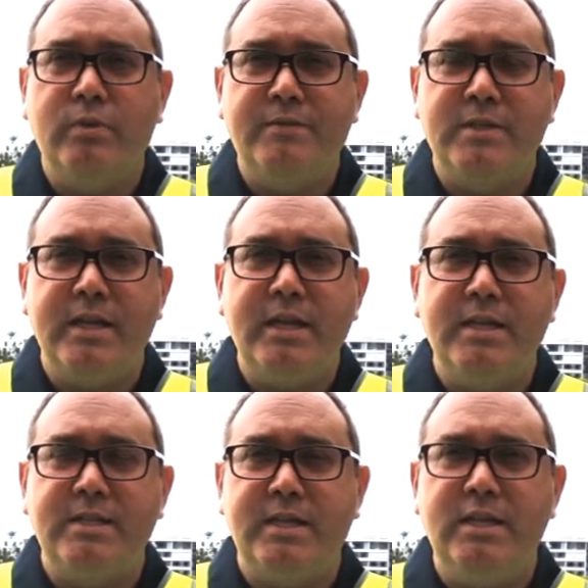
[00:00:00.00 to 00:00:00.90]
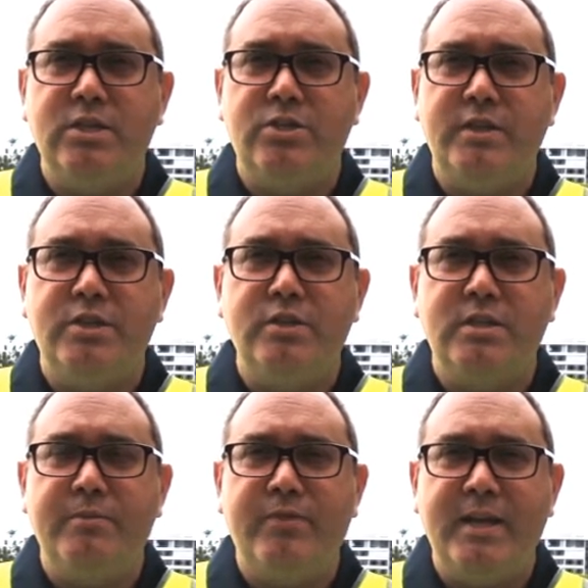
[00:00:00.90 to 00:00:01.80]
We've seen this industry do
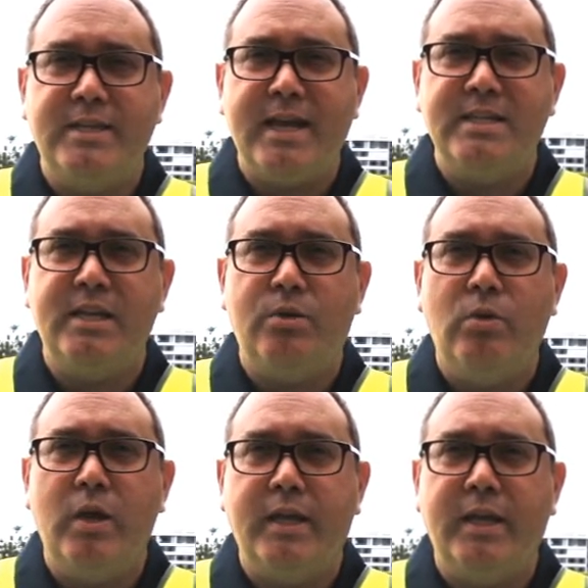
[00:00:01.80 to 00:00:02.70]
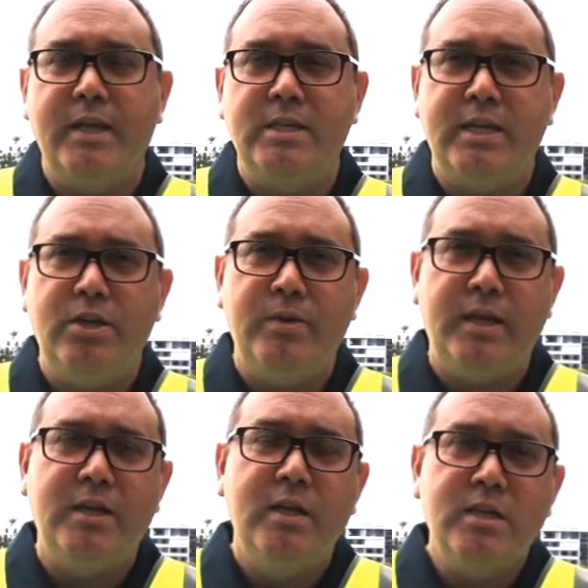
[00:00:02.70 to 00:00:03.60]
some fantastic work in
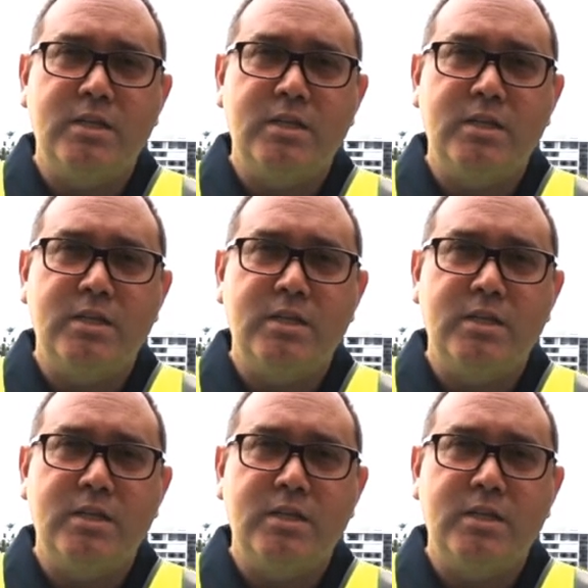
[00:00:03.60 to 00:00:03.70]
continuing